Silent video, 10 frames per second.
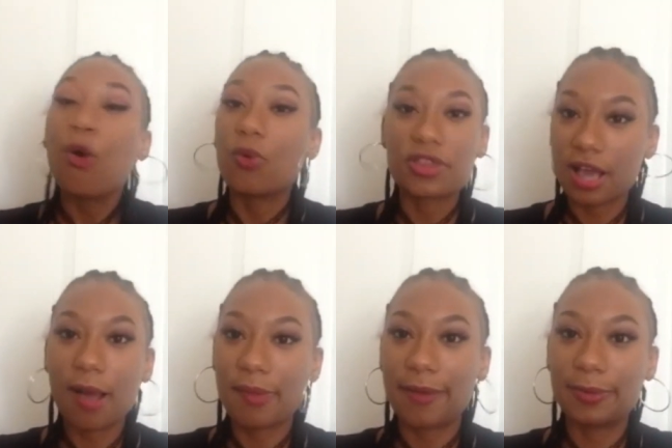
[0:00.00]
with
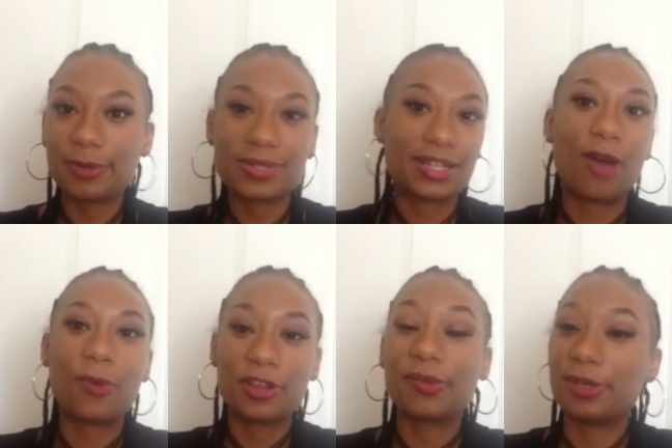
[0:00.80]
combat boots, and I
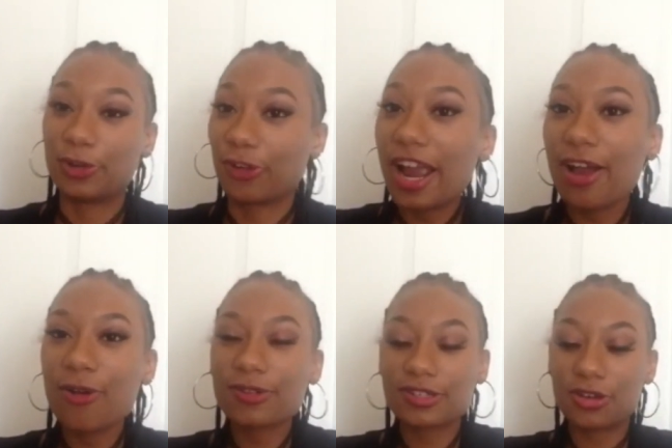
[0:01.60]
wear them year
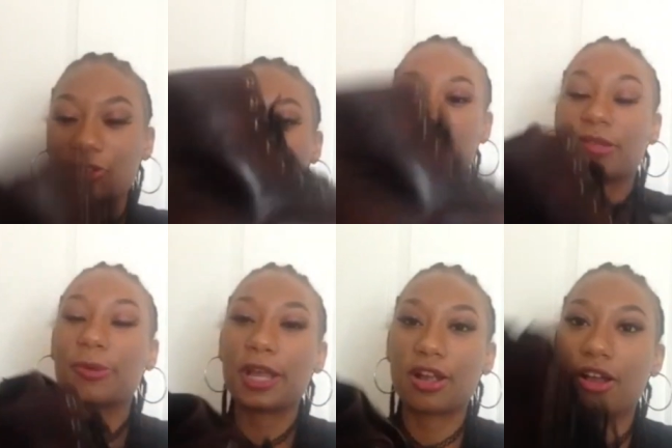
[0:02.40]
round. So it's just a
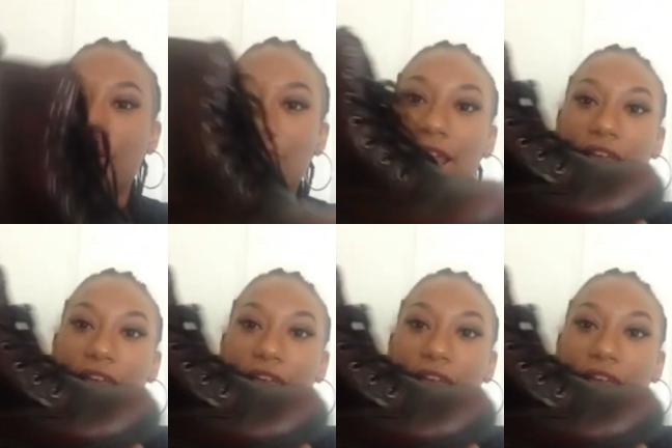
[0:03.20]
pair of